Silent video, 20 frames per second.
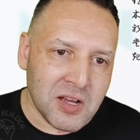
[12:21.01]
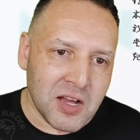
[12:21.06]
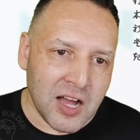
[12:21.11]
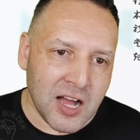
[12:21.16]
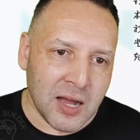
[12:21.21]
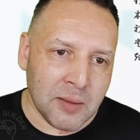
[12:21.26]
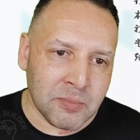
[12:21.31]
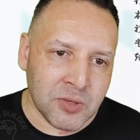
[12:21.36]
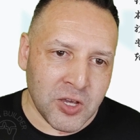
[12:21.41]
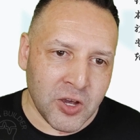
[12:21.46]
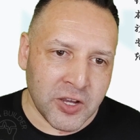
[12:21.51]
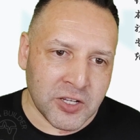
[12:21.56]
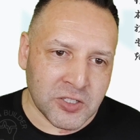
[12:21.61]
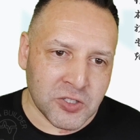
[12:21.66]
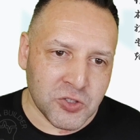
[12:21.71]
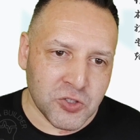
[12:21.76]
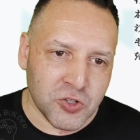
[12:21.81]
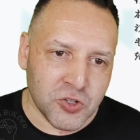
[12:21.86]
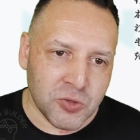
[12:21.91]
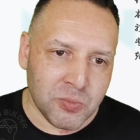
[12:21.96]
I'm going to
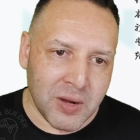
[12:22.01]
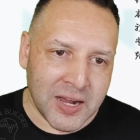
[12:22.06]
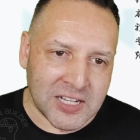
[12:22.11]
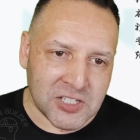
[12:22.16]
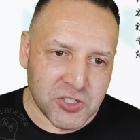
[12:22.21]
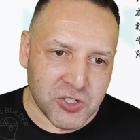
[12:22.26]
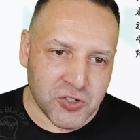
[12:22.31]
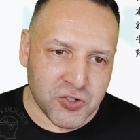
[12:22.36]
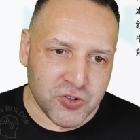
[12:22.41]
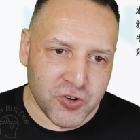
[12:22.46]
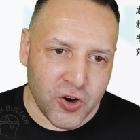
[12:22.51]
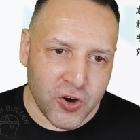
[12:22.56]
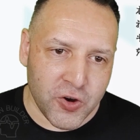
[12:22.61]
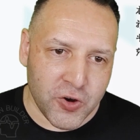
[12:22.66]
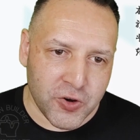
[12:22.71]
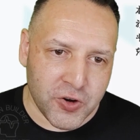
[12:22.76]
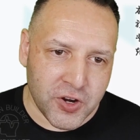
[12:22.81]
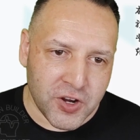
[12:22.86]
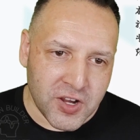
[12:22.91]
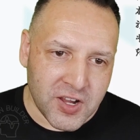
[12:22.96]
do my
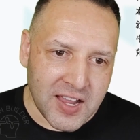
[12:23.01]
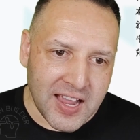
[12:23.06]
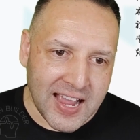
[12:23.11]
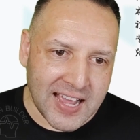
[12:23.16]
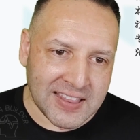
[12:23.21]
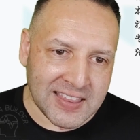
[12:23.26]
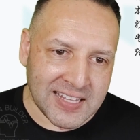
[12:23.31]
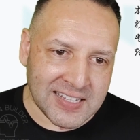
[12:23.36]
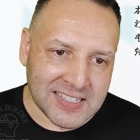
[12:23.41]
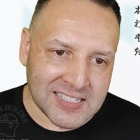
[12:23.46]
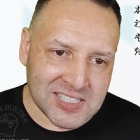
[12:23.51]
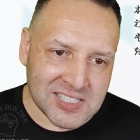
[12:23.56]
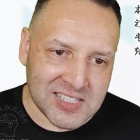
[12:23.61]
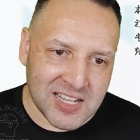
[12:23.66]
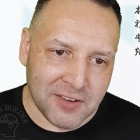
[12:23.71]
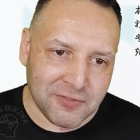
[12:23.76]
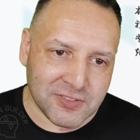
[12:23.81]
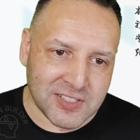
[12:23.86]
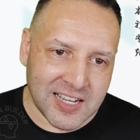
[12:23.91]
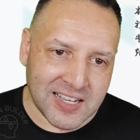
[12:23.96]
stroke, and then the
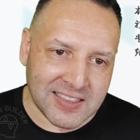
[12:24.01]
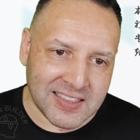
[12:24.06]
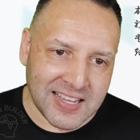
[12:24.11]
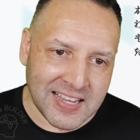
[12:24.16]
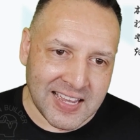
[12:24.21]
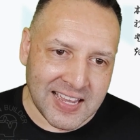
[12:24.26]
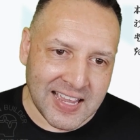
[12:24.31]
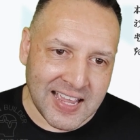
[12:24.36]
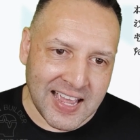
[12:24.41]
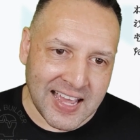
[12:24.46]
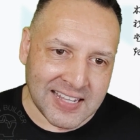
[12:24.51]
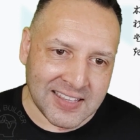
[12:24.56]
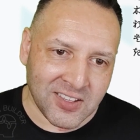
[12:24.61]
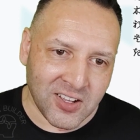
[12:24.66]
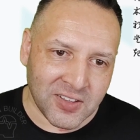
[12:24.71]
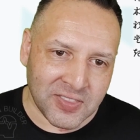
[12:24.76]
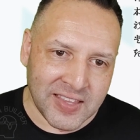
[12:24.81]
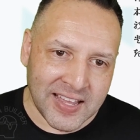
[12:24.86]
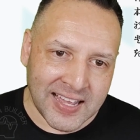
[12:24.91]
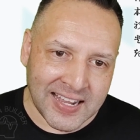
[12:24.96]
stuff down there, and
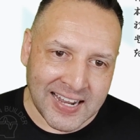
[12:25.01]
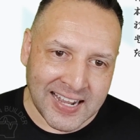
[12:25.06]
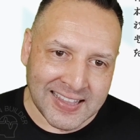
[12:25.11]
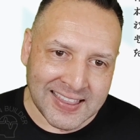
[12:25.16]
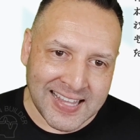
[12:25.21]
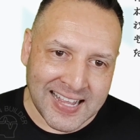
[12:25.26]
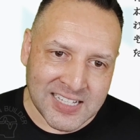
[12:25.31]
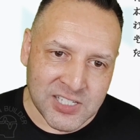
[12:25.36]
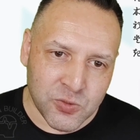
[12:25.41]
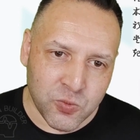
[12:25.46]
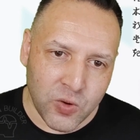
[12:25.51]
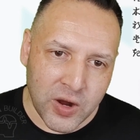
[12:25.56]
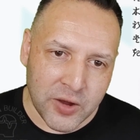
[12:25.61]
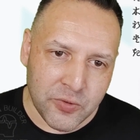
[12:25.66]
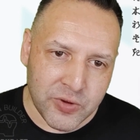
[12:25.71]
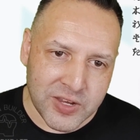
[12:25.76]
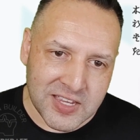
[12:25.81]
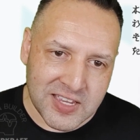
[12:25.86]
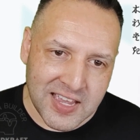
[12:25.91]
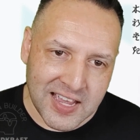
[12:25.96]
not that. And that's where
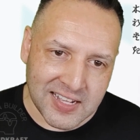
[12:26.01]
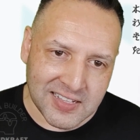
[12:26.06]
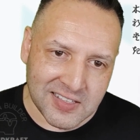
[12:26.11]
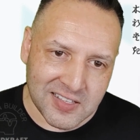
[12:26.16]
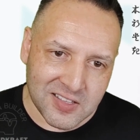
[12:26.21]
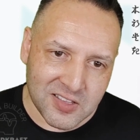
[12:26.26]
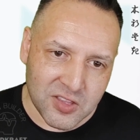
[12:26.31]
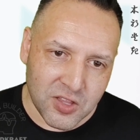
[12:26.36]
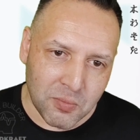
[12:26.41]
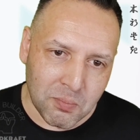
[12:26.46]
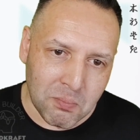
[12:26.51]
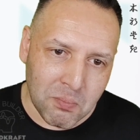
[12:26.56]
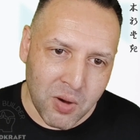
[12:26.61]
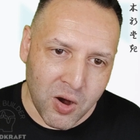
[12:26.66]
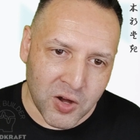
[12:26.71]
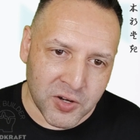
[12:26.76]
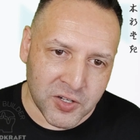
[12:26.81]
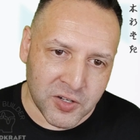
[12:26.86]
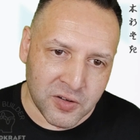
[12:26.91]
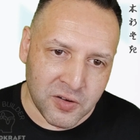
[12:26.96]
we get the
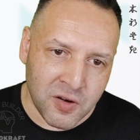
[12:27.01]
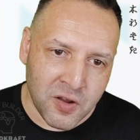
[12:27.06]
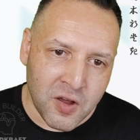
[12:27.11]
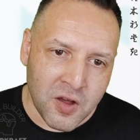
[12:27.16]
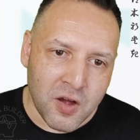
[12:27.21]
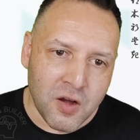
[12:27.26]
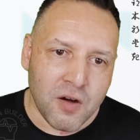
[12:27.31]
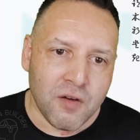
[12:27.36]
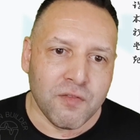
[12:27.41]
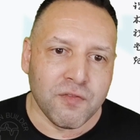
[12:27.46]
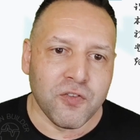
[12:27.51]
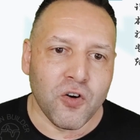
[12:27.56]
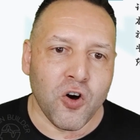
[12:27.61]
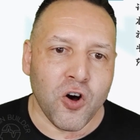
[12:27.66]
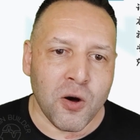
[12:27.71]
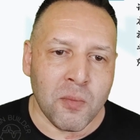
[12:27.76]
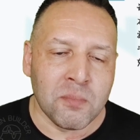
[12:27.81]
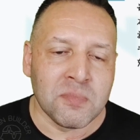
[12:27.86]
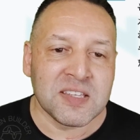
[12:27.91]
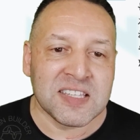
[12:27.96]
modern
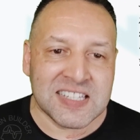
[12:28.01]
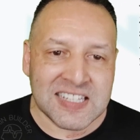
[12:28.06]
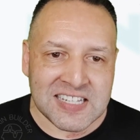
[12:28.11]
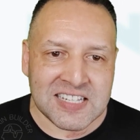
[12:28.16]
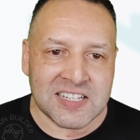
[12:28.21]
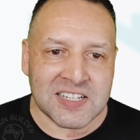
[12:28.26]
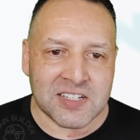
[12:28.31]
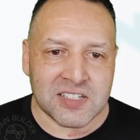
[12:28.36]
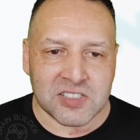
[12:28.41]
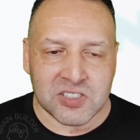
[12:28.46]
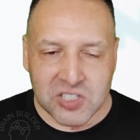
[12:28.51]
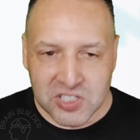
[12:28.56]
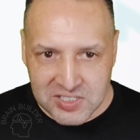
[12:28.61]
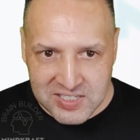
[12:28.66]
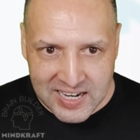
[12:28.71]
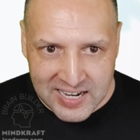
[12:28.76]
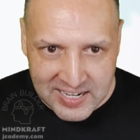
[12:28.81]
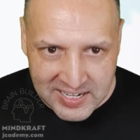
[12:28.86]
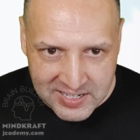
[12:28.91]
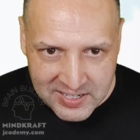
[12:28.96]
form ki
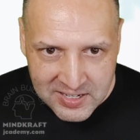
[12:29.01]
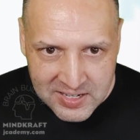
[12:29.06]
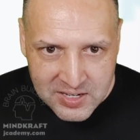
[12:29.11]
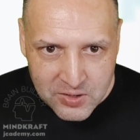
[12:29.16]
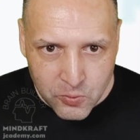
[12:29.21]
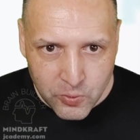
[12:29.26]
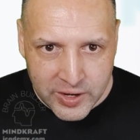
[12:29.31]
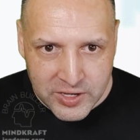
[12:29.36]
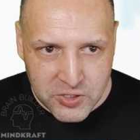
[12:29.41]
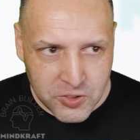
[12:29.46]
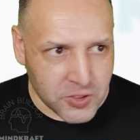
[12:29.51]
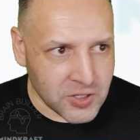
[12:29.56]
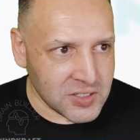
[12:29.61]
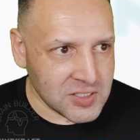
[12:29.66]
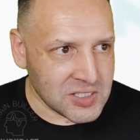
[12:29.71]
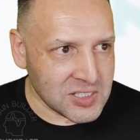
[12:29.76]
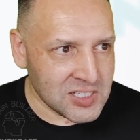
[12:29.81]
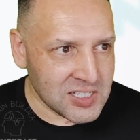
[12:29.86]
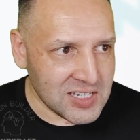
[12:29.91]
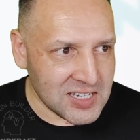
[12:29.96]
today, where you can
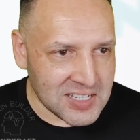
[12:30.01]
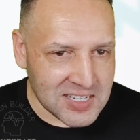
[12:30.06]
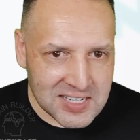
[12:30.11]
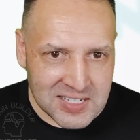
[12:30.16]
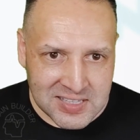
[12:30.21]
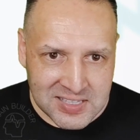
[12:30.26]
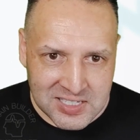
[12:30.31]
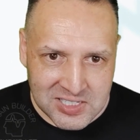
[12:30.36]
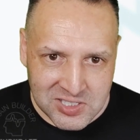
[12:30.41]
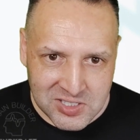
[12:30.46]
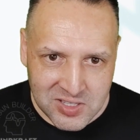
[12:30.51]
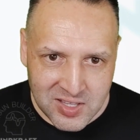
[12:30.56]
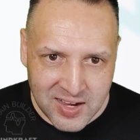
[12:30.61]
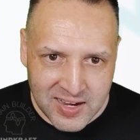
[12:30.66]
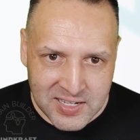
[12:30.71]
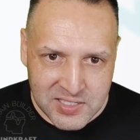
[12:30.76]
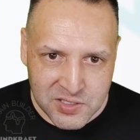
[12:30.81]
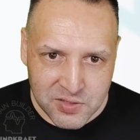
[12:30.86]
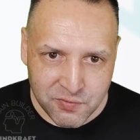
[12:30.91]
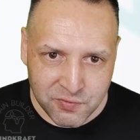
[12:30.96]
see in this
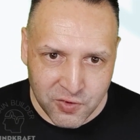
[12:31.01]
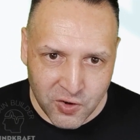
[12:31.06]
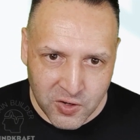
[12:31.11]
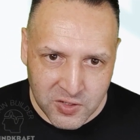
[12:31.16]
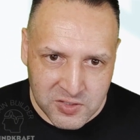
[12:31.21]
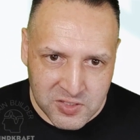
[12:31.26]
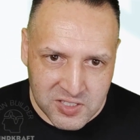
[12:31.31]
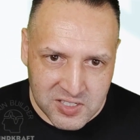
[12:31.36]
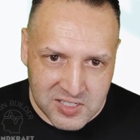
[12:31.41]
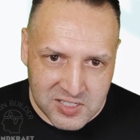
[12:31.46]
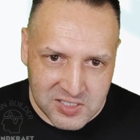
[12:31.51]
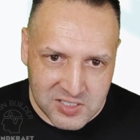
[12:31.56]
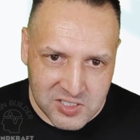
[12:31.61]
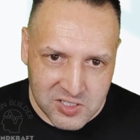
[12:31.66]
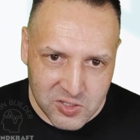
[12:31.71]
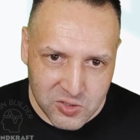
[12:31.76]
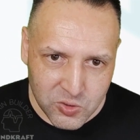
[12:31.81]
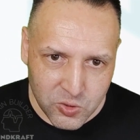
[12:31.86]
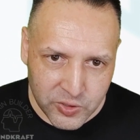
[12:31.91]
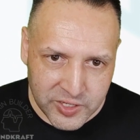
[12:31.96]
nice font is
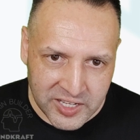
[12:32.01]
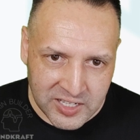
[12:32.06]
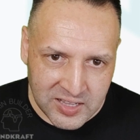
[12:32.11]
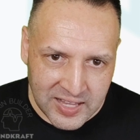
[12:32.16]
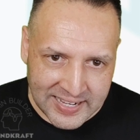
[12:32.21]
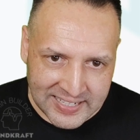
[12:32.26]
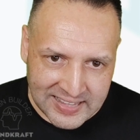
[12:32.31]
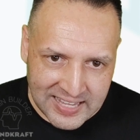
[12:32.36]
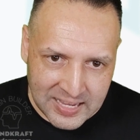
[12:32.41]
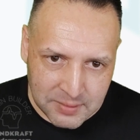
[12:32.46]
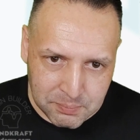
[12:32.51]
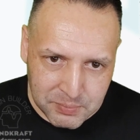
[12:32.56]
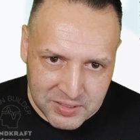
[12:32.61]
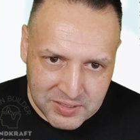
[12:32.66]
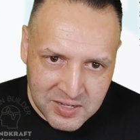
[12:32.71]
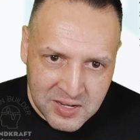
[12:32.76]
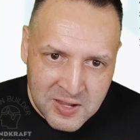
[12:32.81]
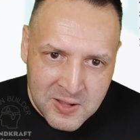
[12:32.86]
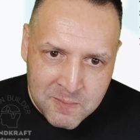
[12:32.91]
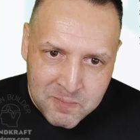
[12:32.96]
looking like that.
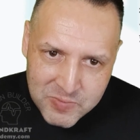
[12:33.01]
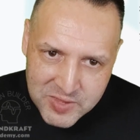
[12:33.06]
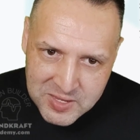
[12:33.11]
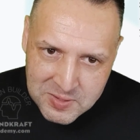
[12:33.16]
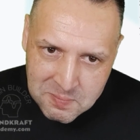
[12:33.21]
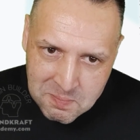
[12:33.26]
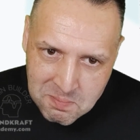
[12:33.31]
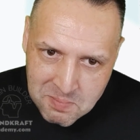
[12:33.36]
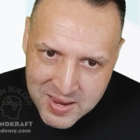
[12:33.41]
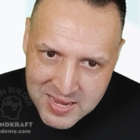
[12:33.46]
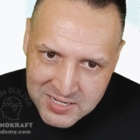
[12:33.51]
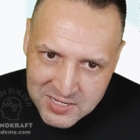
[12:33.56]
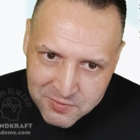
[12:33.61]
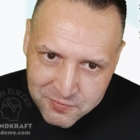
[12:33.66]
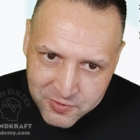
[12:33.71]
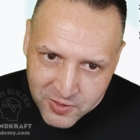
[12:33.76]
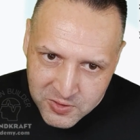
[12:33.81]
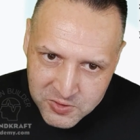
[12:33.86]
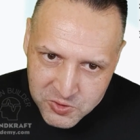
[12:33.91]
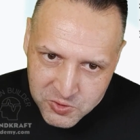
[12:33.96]
But in many
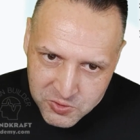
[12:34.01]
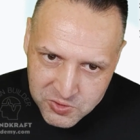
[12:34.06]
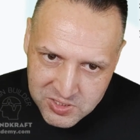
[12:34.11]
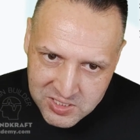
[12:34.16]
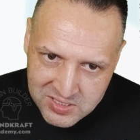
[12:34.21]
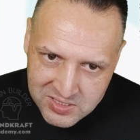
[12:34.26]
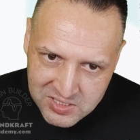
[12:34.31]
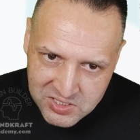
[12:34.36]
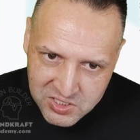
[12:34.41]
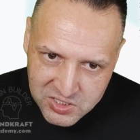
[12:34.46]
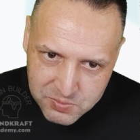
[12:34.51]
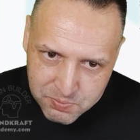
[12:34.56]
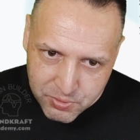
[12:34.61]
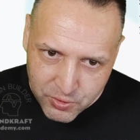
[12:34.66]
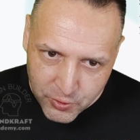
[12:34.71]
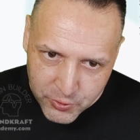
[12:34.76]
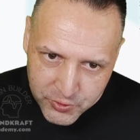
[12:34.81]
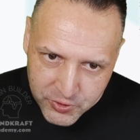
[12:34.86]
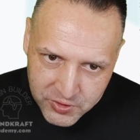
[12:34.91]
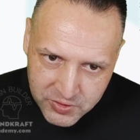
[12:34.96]
fonts, you'll see this is
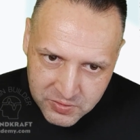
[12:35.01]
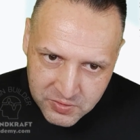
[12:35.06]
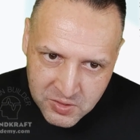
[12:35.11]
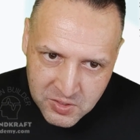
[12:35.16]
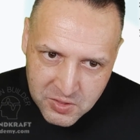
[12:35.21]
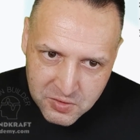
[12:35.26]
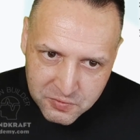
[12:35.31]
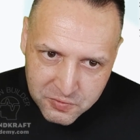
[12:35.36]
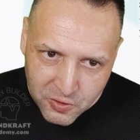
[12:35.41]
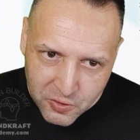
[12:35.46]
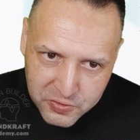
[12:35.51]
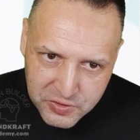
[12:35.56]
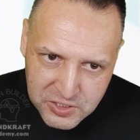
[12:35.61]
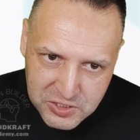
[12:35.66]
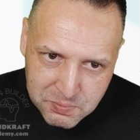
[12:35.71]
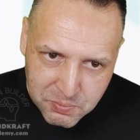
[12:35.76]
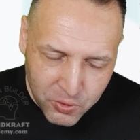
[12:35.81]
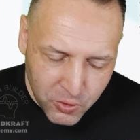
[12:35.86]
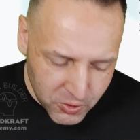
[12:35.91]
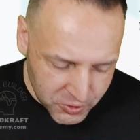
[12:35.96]
broken for this
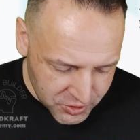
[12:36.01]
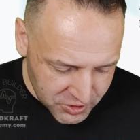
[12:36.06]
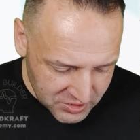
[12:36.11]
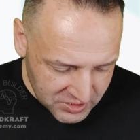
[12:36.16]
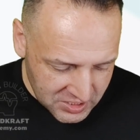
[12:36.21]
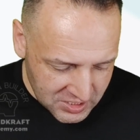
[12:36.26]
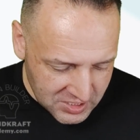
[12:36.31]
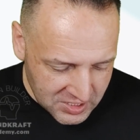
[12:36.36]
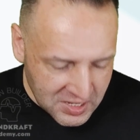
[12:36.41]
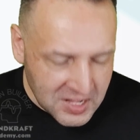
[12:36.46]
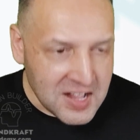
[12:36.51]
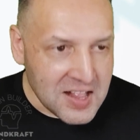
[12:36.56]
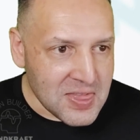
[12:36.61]
portion here.